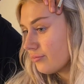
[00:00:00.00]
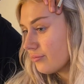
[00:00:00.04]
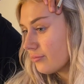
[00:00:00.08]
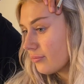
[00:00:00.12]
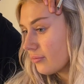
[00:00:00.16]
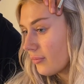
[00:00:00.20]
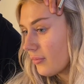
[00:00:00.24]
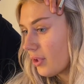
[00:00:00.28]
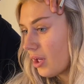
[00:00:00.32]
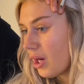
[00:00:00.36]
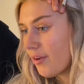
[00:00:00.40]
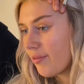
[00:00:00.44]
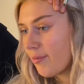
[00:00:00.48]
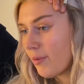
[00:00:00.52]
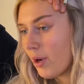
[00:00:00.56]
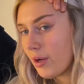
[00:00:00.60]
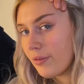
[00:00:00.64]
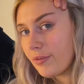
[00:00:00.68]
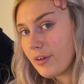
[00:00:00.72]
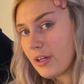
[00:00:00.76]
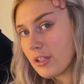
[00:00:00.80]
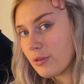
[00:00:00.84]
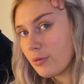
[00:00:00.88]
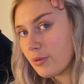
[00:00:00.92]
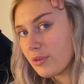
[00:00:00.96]
But if my
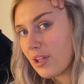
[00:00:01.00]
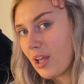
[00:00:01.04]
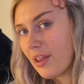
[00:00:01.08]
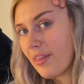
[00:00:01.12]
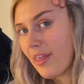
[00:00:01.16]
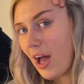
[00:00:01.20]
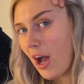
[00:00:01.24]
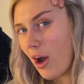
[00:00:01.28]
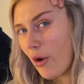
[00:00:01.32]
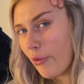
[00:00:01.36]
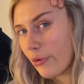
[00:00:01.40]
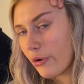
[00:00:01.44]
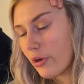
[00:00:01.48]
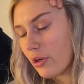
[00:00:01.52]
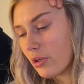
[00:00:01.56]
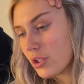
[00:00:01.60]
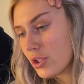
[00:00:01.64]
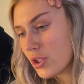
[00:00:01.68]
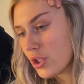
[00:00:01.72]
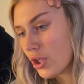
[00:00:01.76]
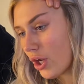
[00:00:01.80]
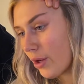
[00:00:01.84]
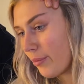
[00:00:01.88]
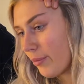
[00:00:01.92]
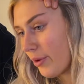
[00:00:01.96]
face was like that, I would look
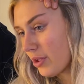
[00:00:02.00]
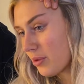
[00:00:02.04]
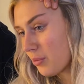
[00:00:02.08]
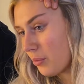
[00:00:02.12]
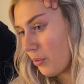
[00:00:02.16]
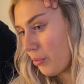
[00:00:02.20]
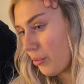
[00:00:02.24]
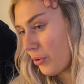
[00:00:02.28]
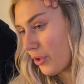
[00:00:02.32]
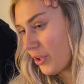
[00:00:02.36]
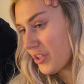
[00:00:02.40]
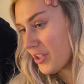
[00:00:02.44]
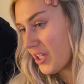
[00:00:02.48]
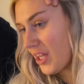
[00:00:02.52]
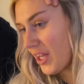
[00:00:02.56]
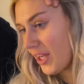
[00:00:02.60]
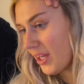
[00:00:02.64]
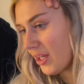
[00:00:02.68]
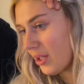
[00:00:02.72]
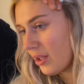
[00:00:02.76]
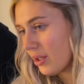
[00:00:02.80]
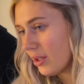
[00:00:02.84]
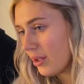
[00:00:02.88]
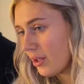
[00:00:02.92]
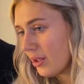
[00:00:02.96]
so much more
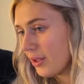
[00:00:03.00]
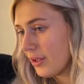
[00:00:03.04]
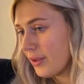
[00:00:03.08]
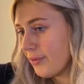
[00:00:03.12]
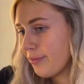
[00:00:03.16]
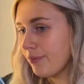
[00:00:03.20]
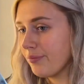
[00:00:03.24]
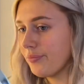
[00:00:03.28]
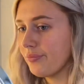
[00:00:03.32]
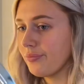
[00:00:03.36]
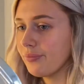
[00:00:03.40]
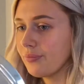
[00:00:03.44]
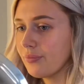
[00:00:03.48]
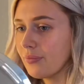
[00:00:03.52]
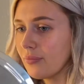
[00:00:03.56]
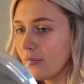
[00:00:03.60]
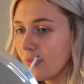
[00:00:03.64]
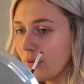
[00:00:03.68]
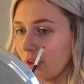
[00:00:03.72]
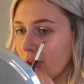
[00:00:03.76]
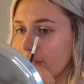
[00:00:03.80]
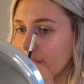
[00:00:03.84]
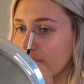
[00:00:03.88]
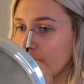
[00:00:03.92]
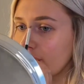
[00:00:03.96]
pretty.
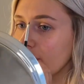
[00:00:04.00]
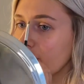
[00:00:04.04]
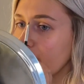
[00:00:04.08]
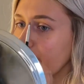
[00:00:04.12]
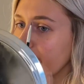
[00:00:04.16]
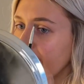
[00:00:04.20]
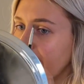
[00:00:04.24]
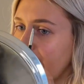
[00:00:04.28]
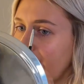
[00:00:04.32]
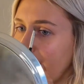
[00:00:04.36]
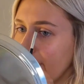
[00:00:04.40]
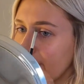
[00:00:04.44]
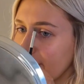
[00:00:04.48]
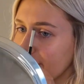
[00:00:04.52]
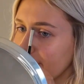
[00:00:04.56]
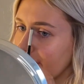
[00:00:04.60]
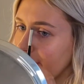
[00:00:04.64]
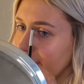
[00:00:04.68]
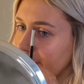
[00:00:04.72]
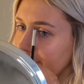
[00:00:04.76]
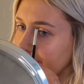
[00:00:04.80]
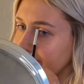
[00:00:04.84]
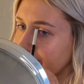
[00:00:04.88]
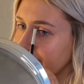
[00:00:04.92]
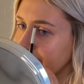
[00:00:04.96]
It's just not fair, is
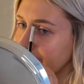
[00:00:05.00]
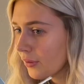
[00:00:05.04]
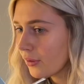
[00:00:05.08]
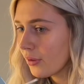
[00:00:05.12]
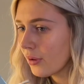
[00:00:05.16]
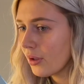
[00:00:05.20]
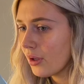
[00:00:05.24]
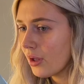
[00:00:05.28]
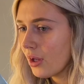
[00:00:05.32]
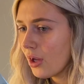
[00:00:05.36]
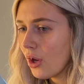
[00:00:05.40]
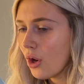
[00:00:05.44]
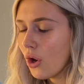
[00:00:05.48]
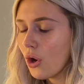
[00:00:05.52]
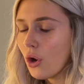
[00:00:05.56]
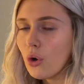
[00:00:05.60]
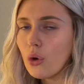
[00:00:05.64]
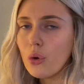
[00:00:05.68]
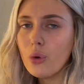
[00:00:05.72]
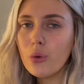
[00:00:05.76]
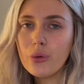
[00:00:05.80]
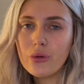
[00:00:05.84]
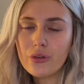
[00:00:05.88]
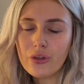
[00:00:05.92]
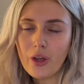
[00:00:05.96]
it?
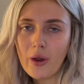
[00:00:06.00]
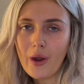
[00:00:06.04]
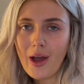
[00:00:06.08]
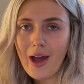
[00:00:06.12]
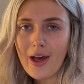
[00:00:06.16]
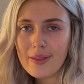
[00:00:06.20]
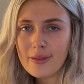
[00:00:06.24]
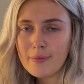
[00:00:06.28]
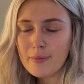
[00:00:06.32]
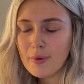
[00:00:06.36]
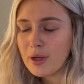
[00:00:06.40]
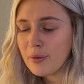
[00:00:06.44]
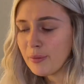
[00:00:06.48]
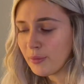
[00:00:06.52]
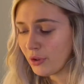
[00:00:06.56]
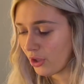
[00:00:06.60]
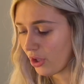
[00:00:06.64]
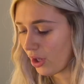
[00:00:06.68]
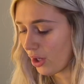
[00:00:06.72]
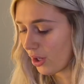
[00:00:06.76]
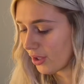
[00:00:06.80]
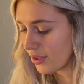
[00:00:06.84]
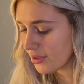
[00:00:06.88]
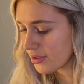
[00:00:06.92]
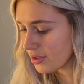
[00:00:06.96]
Also, at the moment,
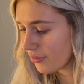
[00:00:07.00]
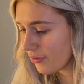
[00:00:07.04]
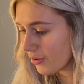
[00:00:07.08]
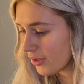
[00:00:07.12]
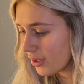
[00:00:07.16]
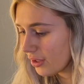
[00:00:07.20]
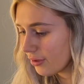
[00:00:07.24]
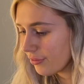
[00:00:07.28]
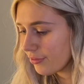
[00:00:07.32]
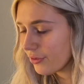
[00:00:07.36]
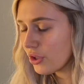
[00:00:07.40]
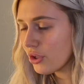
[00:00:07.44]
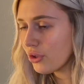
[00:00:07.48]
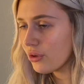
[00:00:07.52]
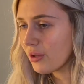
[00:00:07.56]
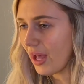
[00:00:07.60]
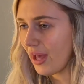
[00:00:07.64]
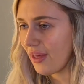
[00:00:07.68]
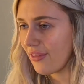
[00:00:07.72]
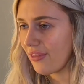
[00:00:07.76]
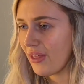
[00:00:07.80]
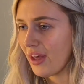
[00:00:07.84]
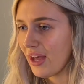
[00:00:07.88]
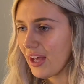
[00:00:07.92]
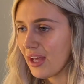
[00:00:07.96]
guys, are any of you
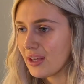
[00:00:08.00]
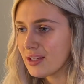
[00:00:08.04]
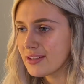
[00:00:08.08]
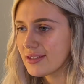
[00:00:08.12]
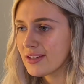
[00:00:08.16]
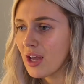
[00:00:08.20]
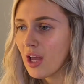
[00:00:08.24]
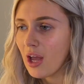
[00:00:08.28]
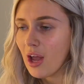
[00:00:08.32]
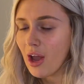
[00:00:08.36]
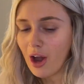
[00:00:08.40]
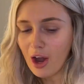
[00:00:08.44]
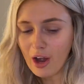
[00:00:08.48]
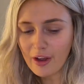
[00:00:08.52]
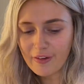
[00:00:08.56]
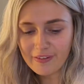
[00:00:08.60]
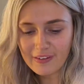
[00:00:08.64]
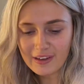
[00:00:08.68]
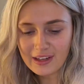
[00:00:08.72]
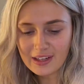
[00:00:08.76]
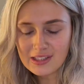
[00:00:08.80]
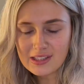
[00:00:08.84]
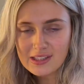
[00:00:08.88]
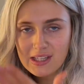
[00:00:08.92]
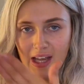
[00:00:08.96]
getting this? I
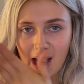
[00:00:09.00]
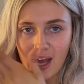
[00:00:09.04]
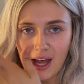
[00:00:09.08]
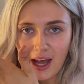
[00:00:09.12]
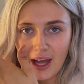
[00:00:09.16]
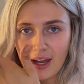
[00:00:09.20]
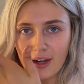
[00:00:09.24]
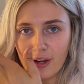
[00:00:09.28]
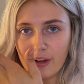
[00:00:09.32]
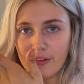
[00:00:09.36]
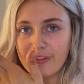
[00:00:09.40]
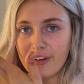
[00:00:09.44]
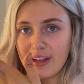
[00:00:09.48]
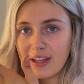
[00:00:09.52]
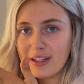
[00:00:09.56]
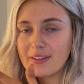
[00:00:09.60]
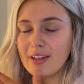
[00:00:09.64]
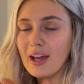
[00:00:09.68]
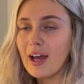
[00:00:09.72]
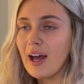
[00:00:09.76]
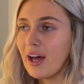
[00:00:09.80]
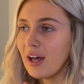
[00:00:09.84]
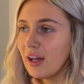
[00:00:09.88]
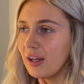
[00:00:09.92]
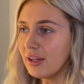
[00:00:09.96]
fake
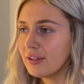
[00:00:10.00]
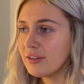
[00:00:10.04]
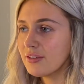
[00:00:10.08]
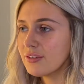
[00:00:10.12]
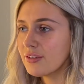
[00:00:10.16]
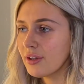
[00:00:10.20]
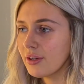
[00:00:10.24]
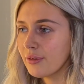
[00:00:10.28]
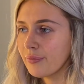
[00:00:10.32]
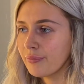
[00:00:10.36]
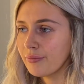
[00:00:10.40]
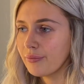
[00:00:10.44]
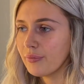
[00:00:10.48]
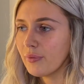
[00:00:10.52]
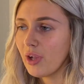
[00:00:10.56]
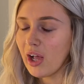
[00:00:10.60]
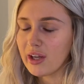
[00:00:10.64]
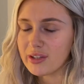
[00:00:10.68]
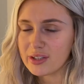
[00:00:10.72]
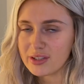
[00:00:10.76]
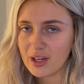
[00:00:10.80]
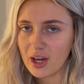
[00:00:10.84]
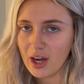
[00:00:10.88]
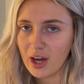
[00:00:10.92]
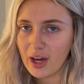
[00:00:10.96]
tanned
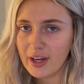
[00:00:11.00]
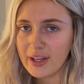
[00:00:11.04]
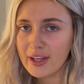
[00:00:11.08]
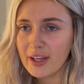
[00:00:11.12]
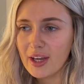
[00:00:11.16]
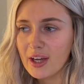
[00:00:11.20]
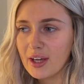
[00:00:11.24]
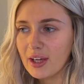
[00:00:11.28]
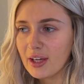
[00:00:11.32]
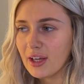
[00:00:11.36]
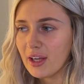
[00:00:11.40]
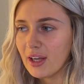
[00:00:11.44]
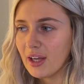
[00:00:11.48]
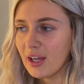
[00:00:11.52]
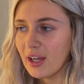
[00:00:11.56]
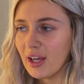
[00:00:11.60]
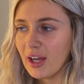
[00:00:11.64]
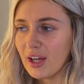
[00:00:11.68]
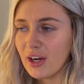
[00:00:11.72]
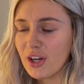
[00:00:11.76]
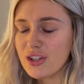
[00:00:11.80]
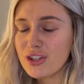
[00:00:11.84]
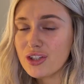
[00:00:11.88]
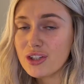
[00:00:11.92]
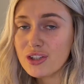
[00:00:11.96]
last night,
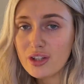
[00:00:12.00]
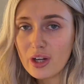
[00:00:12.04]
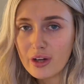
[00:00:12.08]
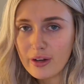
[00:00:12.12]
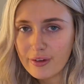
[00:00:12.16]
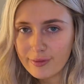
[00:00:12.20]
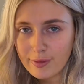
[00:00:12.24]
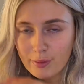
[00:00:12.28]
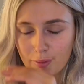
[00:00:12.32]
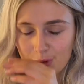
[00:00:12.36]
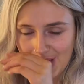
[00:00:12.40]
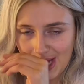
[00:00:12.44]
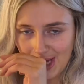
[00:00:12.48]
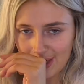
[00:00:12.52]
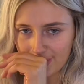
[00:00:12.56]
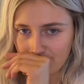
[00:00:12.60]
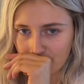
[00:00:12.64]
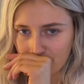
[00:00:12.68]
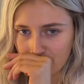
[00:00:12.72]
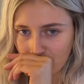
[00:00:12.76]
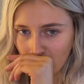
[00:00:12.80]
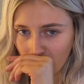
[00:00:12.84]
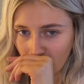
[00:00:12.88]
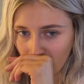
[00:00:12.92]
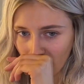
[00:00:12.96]
and I just don't feel tanned at
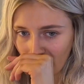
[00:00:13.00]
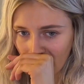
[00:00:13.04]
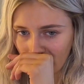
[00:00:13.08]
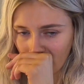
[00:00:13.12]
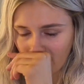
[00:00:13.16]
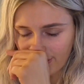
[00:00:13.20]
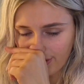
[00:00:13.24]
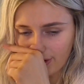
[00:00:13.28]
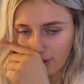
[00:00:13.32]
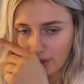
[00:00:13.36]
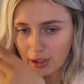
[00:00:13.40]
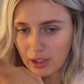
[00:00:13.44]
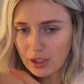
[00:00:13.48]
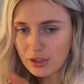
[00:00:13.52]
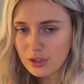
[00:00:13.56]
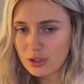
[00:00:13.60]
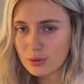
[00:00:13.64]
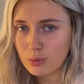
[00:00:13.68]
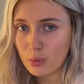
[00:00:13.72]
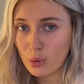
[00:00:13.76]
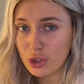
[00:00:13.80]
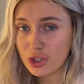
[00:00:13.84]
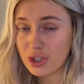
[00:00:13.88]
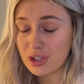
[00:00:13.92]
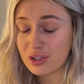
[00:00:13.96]
all. Like, I feel like it just
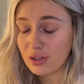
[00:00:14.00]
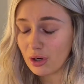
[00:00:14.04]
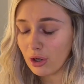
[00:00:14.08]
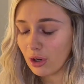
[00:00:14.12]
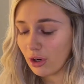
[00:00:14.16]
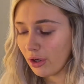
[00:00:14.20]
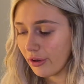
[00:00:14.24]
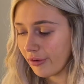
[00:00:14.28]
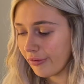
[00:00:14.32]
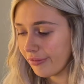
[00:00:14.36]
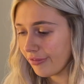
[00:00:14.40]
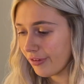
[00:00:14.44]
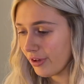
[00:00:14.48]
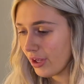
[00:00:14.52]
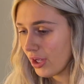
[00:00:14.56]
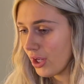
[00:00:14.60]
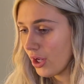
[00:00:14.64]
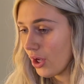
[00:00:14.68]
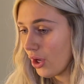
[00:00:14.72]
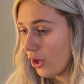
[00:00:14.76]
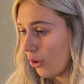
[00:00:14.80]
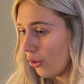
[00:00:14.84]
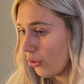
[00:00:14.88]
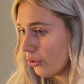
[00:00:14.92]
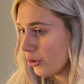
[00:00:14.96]
washes off.
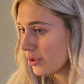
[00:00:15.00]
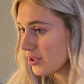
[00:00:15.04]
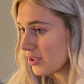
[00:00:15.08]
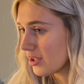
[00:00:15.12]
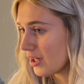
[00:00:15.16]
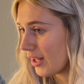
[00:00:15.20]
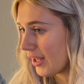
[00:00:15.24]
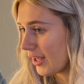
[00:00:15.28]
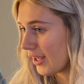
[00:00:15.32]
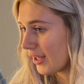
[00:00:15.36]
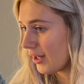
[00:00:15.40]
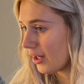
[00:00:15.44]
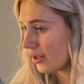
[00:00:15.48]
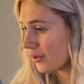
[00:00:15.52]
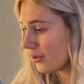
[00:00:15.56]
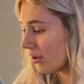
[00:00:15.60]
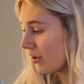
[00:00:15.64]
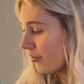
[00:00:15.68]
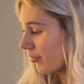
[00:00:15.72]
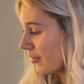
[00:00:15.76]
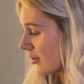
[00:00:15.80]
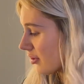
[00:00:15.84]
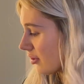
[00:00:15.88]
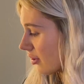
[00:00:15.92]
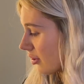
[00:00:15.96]
Honestly, I don't know if
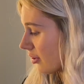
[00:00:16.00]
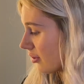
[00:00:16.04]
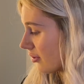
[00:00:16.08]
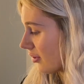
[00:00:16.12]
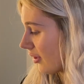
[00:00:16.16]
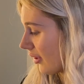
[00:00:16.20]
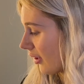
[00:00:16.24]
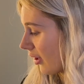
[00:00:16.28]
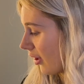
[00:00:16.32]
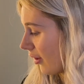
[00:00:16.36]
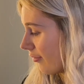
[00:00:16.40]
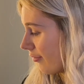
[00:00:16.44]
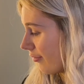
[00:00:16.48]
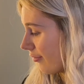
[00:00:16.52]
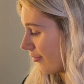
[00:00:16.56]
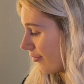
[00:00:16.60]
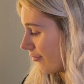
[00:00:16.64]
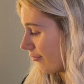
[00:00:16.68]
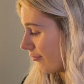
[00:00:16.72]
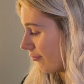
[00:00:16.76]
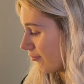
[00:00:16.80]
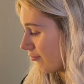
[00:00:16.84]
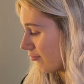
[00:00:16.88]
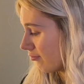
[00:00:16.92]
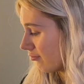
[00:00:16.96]
it's because, like,
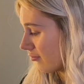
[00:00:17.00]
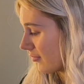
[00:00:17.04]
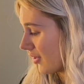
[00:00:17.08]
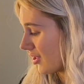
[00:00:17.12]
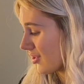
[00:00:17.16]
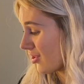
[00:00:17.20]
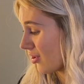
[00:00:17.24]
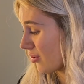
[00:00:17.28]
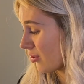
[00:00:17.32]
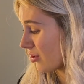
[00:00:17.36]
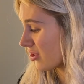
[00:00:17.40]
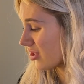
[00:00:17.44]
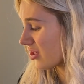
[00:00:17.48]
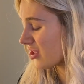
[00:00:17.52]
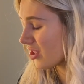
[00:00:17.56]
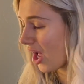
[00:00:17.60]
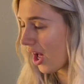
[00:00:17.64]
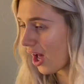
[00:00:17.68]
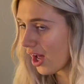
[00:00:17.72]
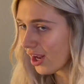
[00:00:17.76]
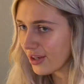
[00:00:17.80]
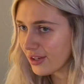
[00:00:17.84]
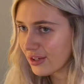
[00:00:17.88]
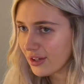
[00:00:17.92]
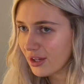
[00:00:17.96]
there's no
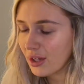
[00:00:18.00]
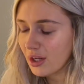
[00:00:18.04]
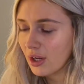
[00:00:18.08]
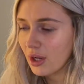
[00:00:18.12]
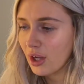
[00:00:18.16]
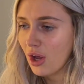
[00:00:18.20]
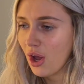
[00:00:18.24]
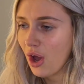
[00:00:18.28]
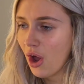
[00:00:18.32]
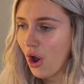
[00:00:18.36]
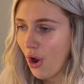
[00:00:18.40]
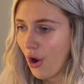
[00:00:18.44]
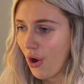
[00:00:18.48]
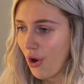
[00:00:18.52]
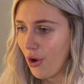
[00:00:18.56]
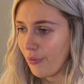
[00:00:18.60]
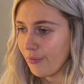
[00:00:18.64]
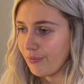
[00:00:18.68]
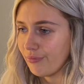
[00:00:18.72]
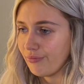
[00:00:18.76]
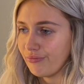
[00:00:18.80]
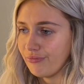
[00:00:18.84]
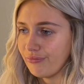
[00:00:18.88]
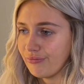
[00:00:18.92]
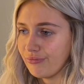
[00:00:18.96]
sun
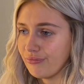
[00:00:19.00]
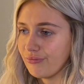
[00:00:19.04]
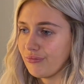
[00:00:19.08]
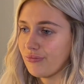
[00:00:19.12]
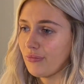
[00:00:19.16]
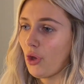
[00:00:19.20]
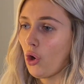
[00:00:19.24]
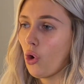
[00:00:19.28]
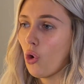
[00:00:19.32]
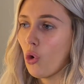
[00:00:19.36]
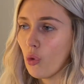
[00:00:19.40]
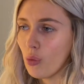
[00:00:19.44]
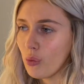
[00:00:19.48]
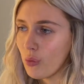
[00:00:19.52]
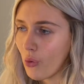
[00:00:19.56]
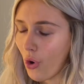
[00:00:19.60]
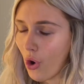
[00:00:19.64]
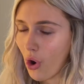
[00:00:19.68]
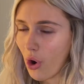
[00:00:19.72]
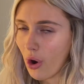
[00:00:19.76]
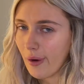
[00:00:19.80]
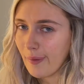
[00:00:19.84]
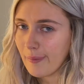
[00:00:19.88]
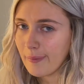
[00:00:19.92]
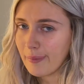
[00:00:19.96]
or
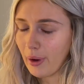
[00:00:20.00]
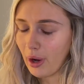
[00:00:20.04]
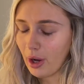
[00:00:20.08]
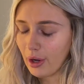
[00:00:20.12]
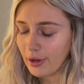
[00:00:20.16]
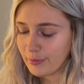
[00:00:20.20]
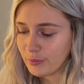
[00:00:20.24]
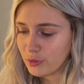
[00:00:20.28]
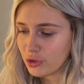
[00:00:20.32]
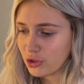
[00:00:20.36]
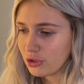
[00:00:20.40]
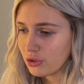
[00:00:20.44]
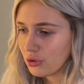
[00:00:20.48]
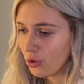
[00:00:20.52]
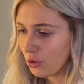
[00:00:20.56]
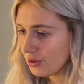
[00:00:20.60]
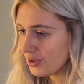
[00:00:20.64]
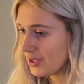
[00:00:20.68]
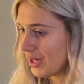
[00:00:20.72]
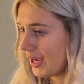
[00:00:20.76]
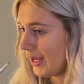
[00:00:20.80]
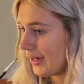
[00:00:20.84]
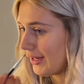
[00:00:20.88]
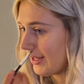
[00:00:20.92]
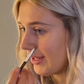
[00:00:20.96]
what, but I'm just not
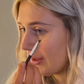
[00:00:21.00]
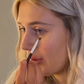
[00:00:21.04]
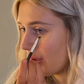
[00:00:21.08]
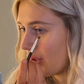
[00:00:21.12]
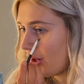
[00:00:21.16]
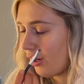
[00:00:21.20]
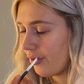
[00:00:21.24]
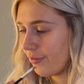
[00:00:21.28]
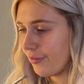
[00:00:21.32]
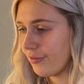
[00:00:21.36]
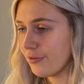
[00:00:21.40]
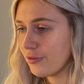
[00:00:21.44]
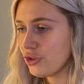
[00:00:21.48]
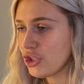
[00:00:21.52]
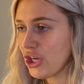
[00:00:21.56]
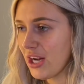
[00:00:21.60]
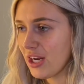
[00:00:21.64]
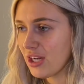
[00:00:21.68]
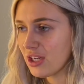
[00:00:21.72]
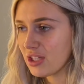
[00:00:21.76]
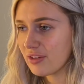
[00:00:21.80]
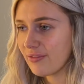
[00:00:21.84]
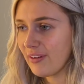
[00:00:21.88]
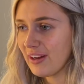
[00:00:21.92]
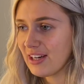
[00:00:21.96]
tanning. I've
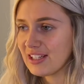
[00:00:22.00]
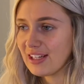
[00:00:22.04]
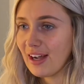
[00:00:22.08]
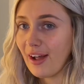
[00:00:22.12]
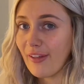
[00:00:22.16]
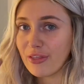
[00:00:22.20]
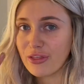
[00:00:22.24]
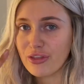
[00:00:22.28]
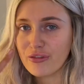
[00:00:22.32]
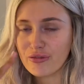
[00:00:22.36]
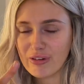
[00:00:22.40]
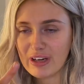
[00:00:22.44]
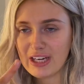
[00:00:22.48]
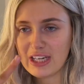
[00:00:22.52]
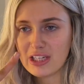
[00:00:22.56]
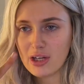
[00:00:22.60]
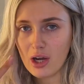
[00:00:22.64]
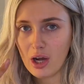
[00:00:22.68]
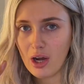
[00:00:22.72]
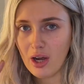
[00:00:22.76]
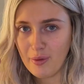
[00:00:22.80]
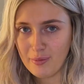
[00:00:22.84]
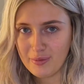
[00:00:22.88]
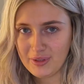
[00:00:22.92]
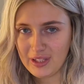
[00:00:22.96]
changed fake tan 3
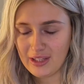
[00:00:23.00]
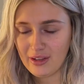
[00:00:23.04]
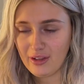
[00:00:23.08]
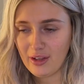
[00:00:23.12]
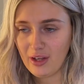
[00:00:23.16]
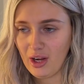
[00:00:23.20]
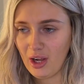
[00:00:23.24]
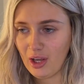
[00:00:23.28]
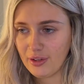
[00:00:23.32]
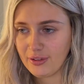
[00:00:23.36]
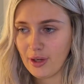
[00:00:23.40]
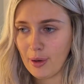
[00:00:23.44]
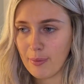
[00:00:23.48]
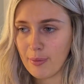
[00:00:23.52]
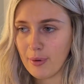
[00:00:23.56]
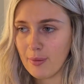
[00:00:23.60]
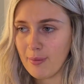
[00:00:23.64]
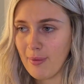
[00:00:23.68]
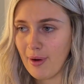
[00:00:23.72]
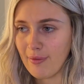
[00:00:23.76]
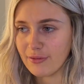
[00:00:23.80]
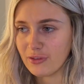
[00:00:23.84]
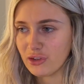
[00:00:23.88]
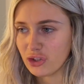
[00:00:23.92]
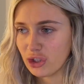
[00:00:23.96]
times in the last couple of
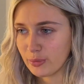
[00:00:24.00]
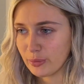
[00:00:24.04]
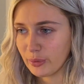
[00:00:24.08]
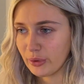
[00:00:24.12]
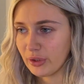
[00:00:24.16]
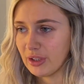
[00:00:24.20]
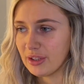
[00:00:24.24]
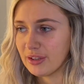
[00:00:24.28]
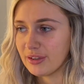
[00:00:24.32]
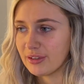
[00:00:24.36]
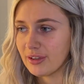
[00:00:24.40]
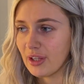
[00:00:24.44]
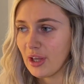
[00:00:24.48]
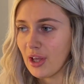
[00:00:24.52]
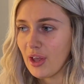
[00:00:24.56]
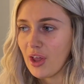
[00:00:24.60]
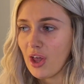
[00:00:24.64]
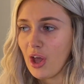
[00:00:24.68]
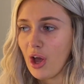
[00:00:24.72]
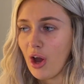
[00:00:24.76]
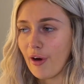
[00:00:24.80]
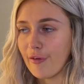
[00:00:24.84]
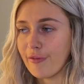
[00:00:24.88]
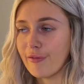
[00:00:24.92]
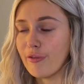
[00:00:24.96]
months just because
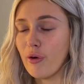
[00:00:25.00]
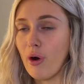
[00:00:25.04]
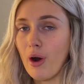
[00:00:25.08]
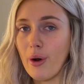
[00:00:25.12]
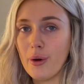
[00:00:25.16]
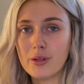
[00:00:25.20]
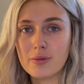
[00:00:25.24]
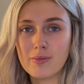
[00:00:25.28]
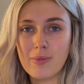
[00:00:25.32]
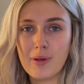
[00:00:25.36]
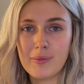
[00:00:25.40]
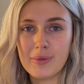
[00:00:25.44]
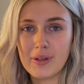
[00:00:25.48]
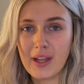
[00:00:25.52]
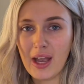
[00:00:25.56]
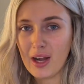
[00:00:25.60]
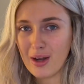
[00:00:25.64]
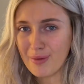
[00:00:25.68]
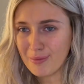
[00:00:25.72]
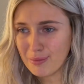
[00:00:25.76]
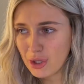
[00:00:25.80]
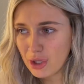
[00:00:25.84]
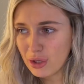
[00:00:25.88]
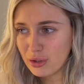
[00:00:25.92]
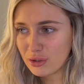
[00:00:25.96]
I thought I was maybe getting
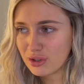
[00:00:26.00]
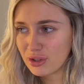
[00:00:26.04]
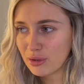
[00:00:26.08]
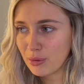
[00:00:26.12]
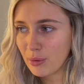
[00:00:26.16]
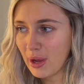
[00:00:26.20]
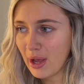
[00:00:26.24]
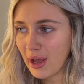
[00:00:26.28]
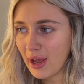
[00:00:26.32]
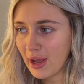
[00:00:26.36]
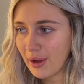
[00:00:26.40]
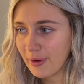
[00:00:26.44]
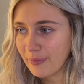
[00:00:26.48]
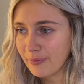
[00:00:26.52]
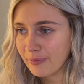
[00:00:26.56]
immune to it.